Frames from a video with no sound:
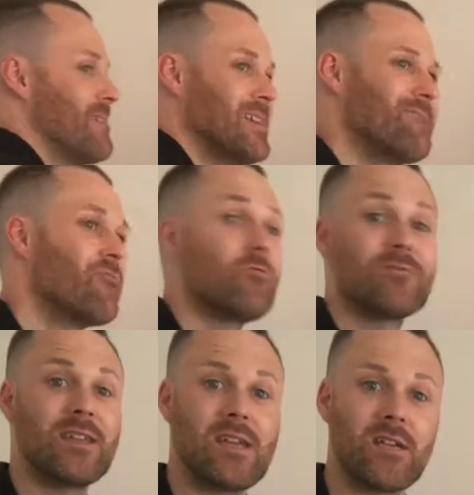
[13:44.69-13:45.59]
real
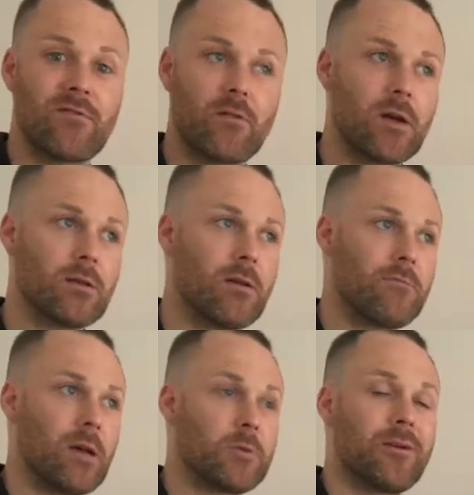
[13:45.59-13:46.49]
need of
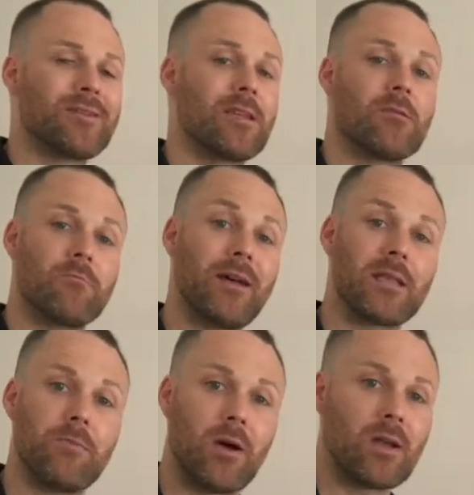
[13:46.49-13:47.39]
a drastic
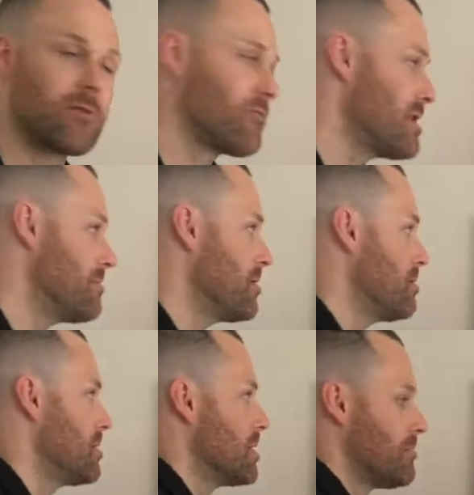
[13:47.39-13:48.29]
metabolic
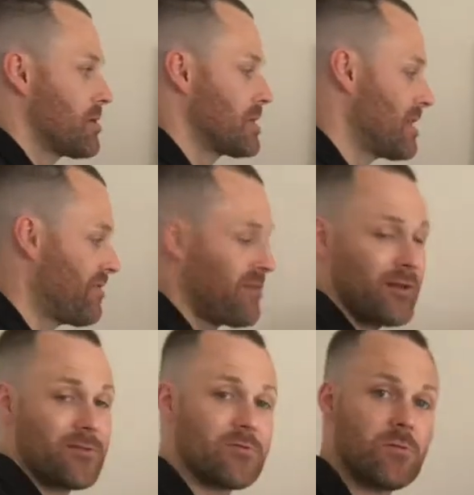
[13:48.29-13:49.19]
reboot because they're
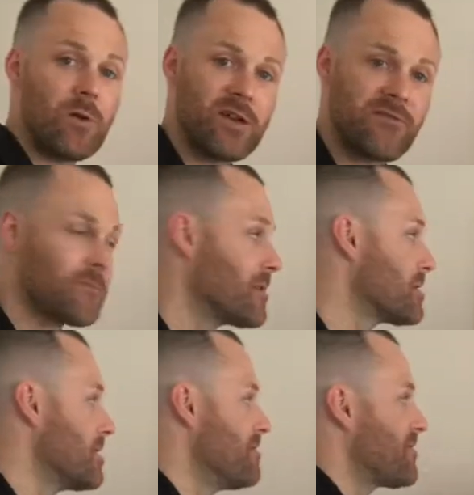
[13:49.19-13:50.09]
further away from
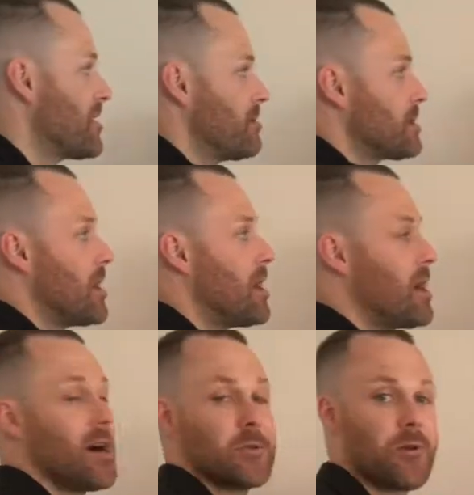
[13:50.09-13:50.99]
those lymph nodes are
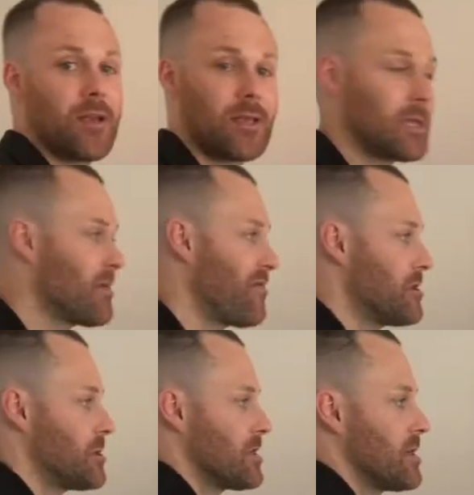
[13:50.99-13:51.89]
hydrated
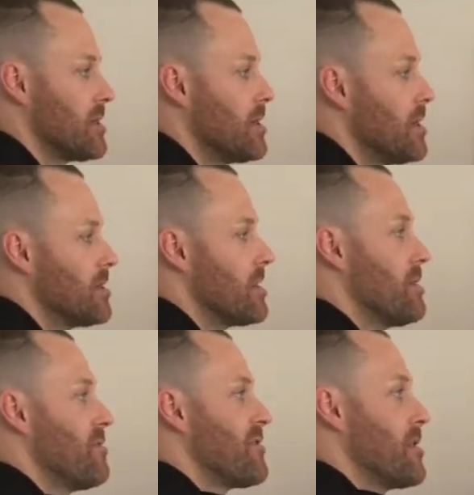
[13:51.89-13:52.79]
sufficiently. The
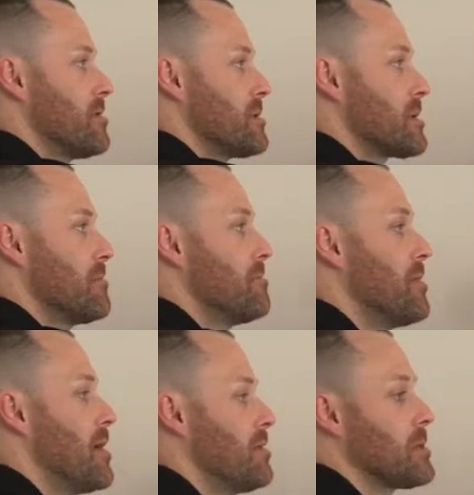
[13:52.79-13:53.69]
lymph nodes can
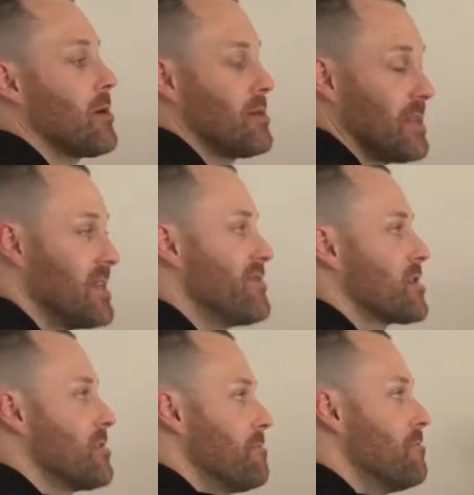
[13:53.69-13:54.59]
the liver
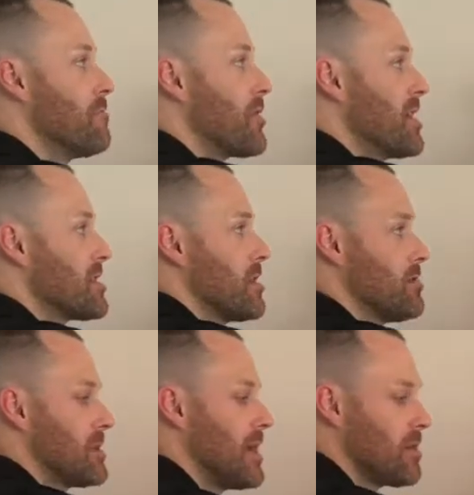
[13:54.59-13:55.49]
can break
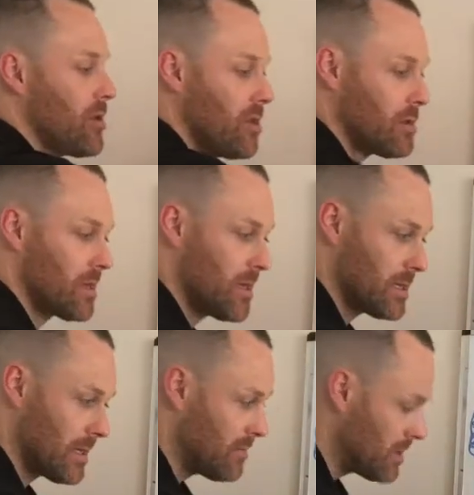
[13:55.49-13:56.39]
those down,
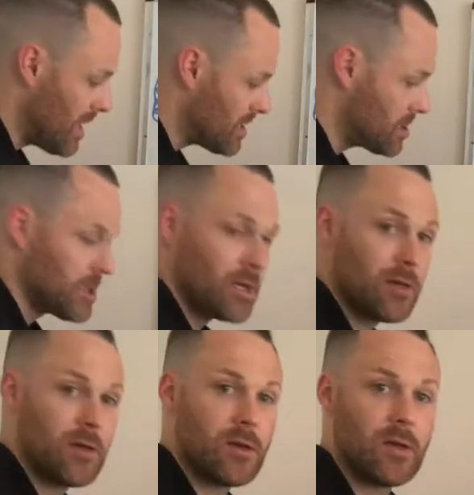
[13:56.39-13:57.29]
utilize them as
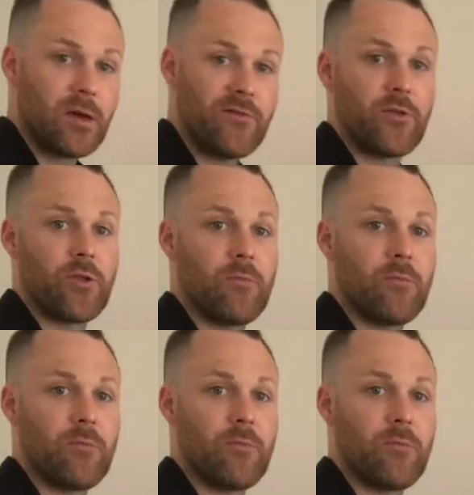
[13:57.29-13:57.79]
energy for the